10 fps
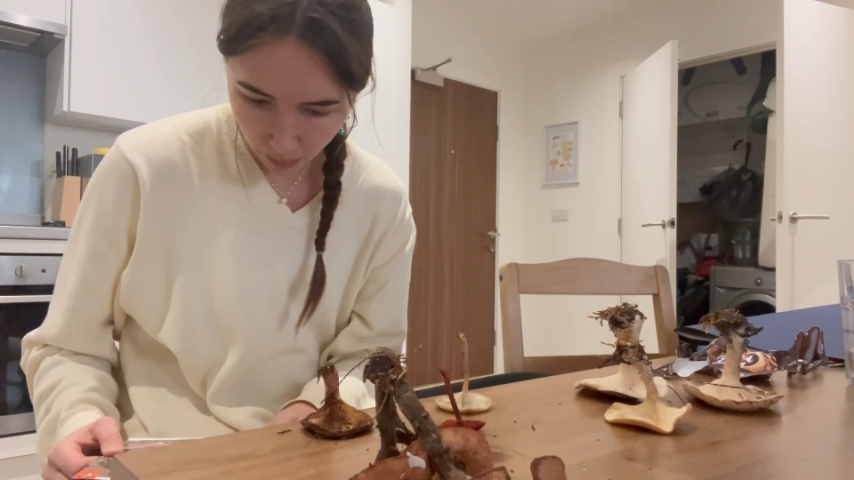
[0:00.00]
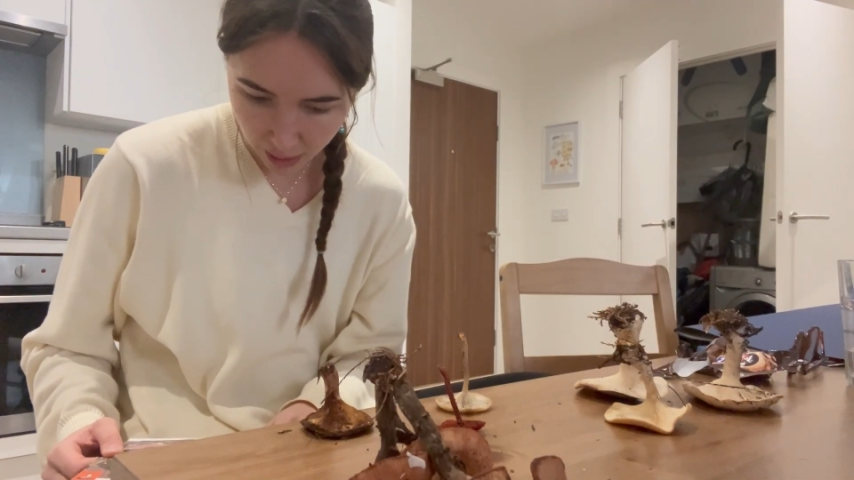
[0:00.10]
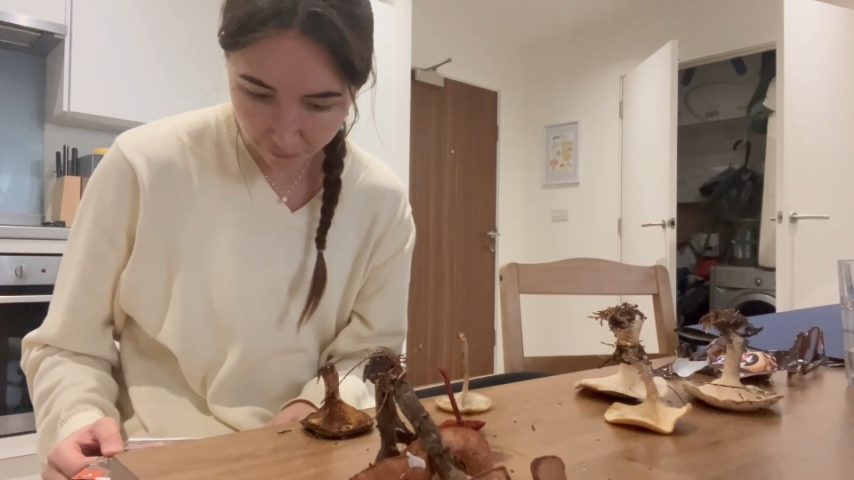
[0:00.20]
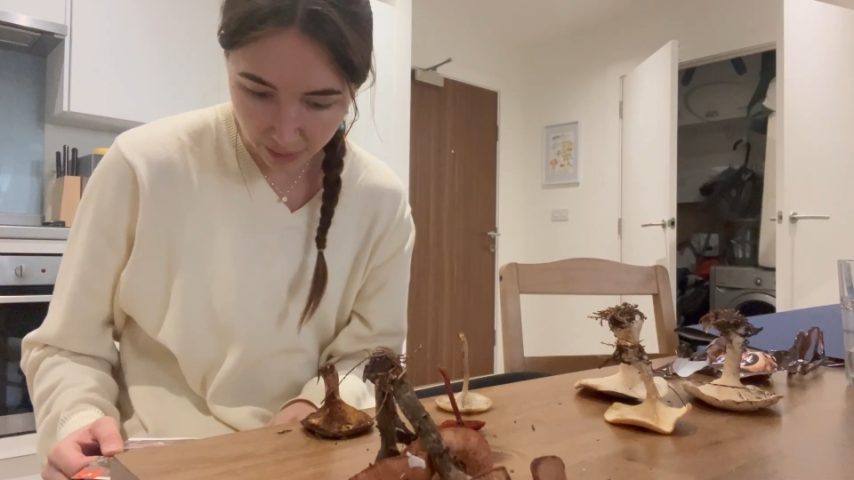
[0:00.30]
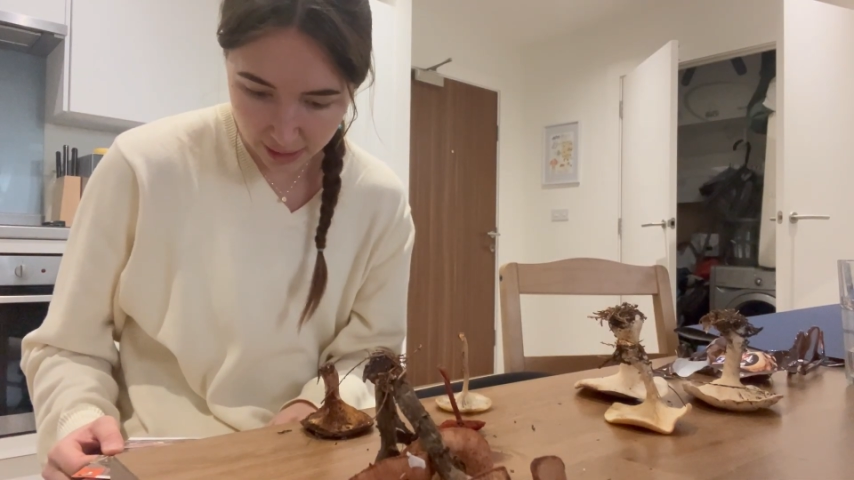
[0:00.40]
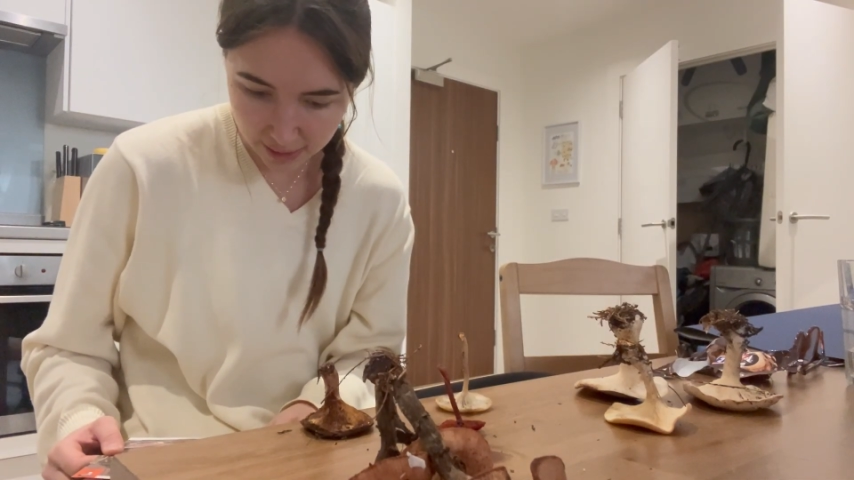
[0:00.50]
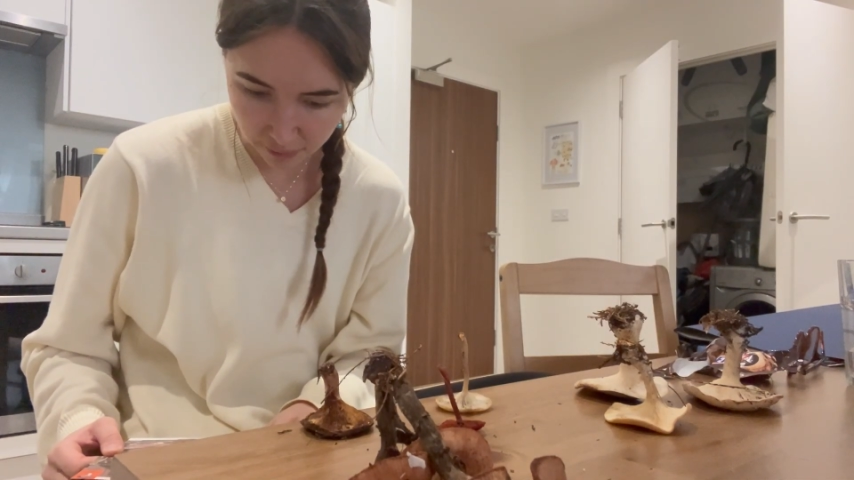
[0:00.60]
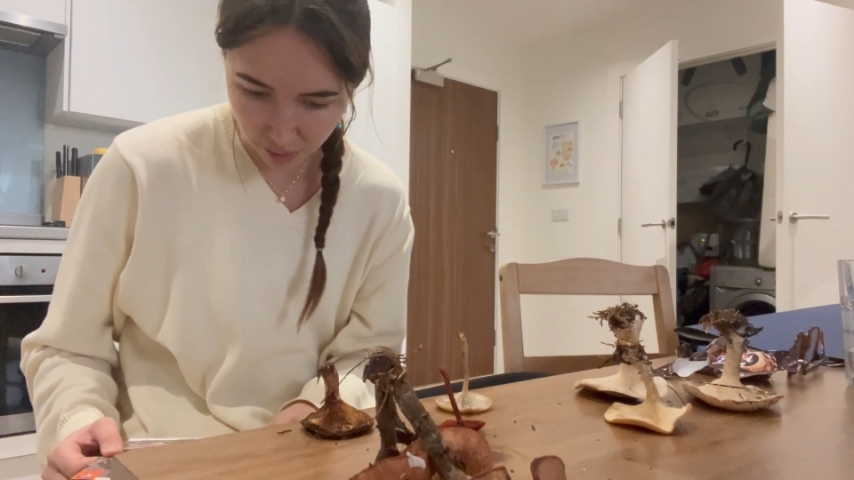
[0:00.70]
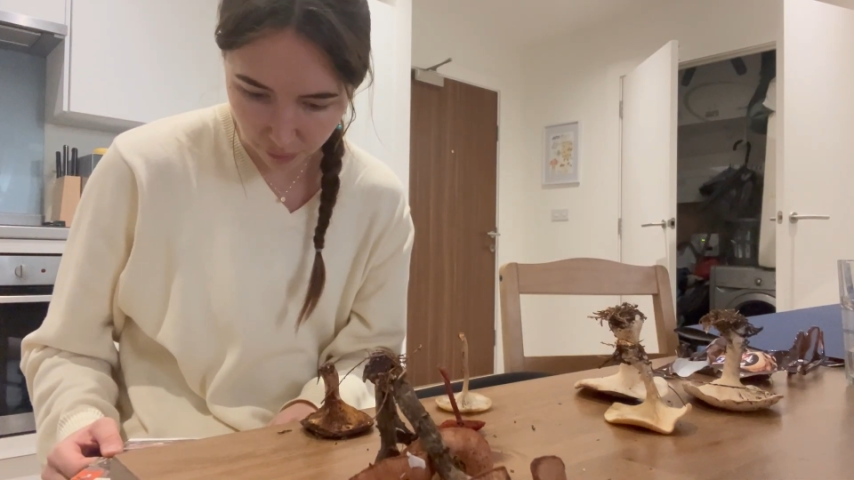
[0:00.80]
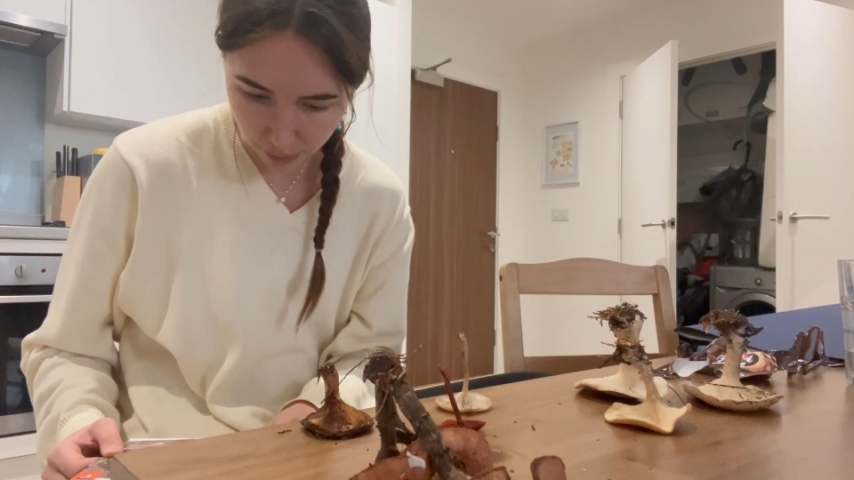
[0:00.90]
If he is a
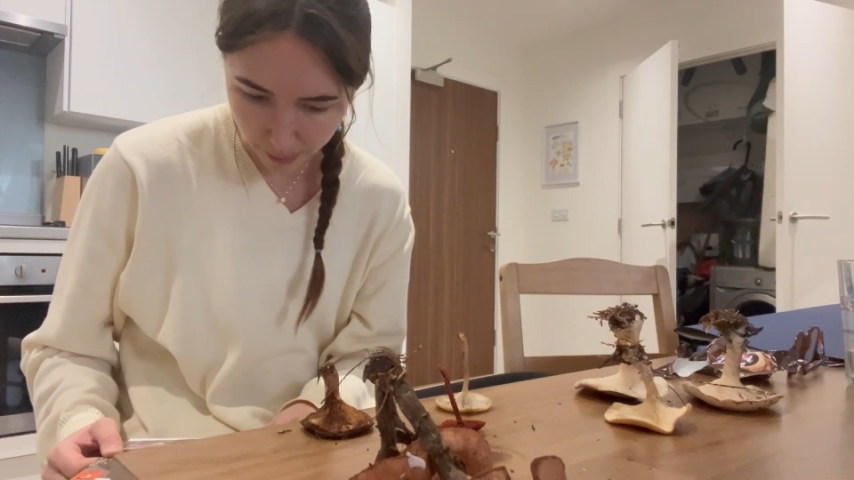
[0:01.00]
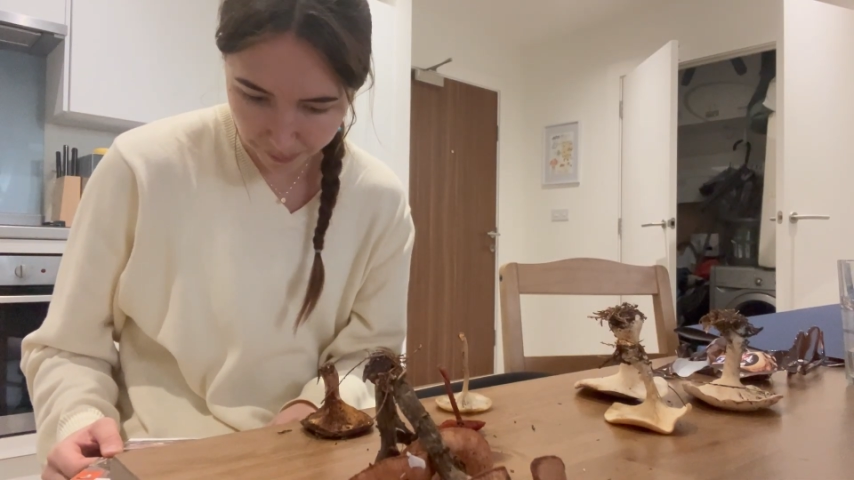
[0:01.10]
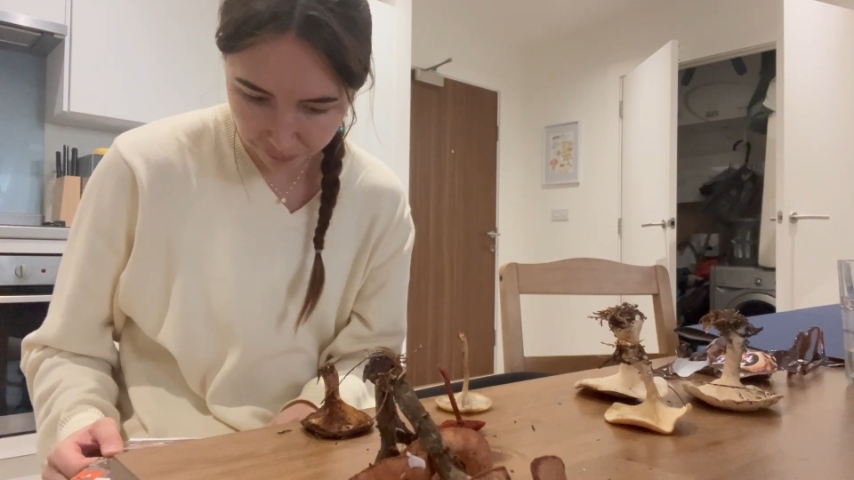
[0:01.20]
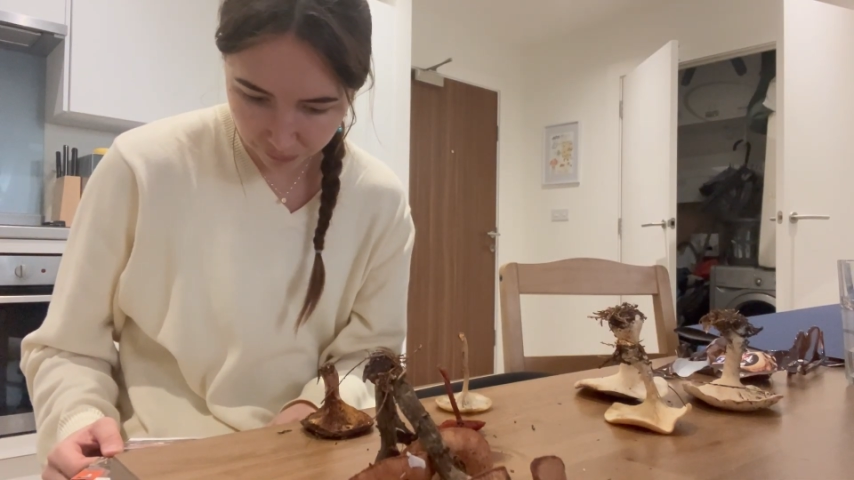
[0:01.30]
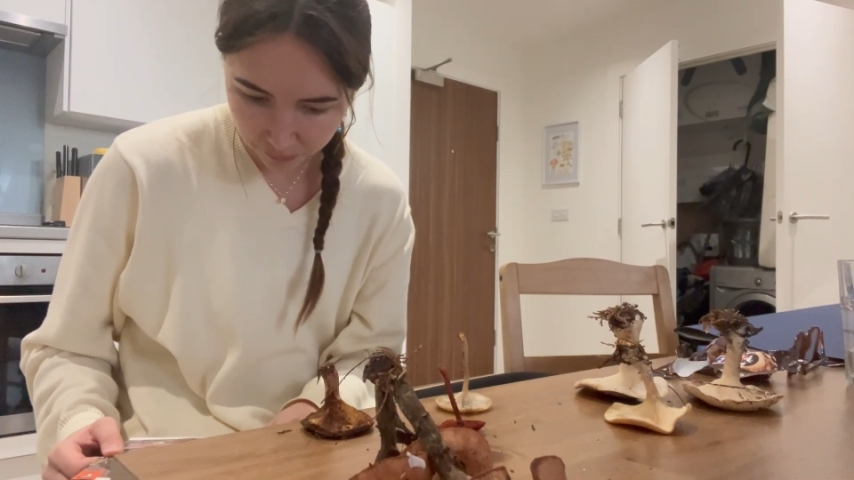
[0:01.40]
roll rim,